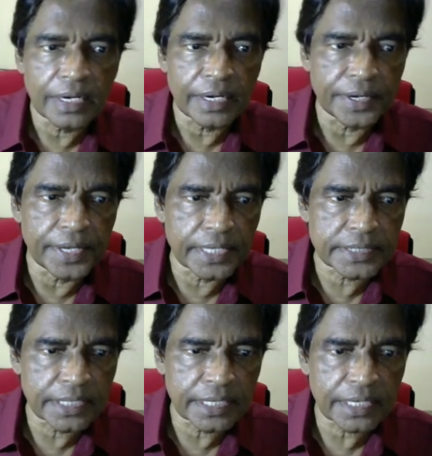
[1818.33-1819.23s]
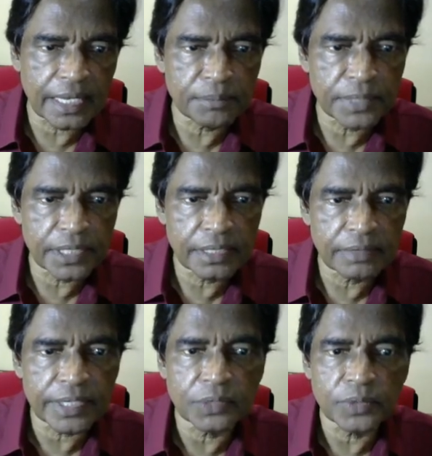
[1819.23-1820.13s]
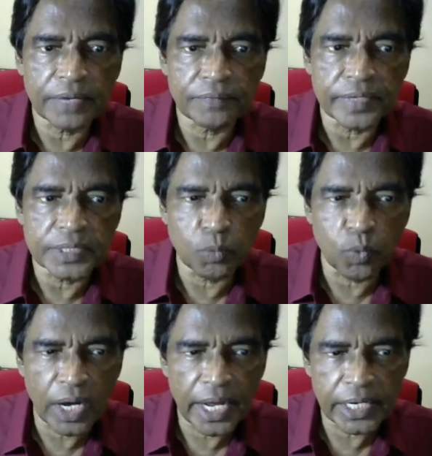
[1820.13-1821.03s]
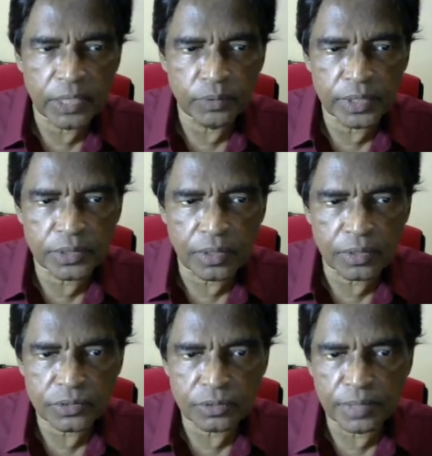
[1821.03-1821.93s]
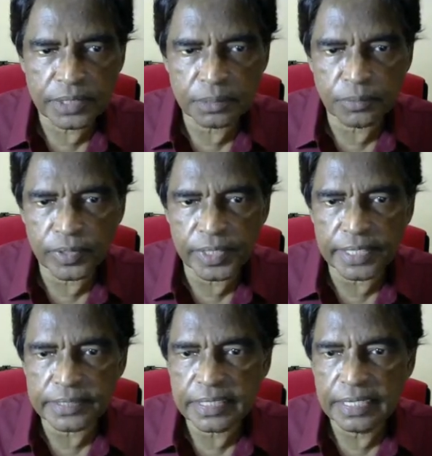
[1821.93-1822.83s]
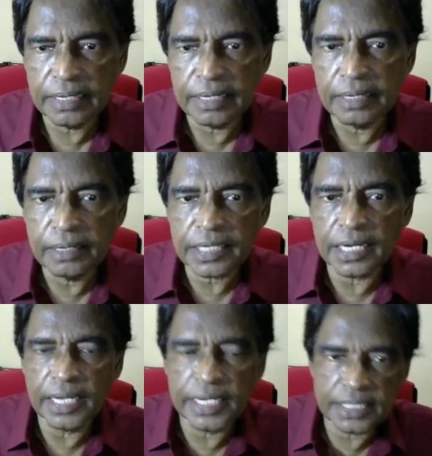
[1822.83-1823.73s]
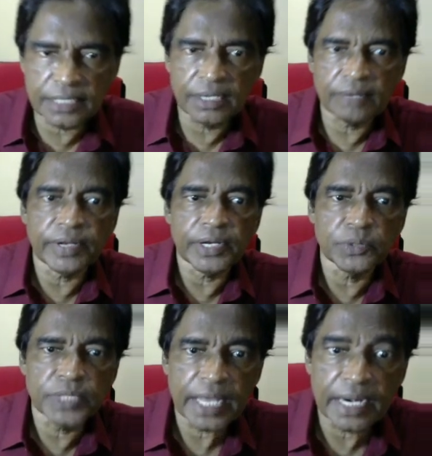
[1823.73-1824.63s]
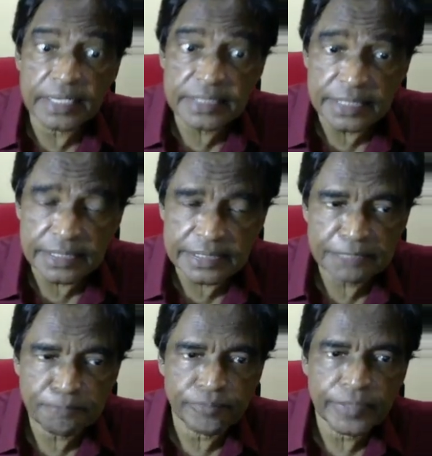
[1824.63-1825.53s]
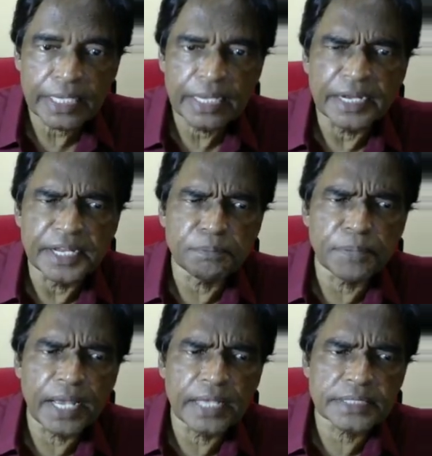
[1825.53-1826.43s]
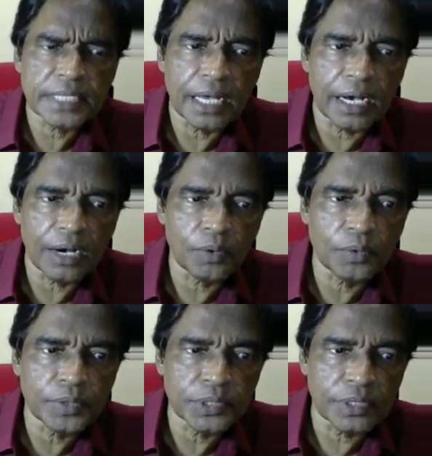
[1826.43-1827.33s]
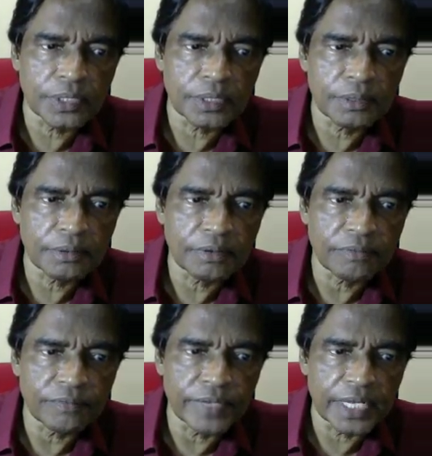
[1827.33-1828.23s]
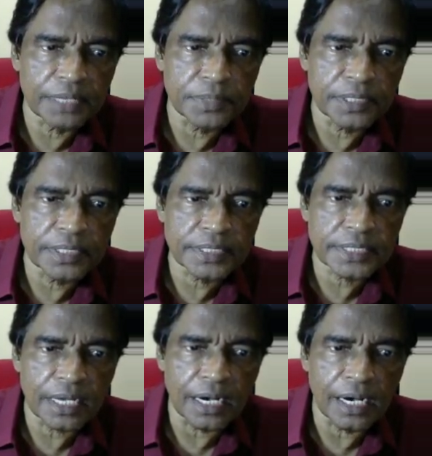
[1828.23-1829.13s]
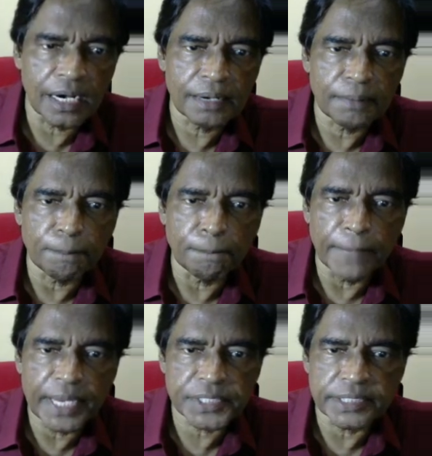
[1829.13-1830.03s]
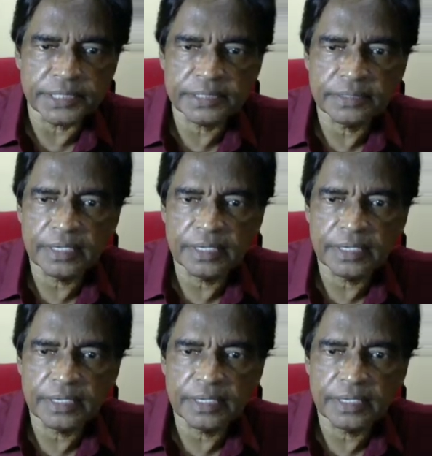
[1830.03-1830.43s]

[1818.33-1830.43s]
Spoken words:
This we can do average. Why do we talk so much about this? Because later, when you do the analysis, depends how your variables are measured.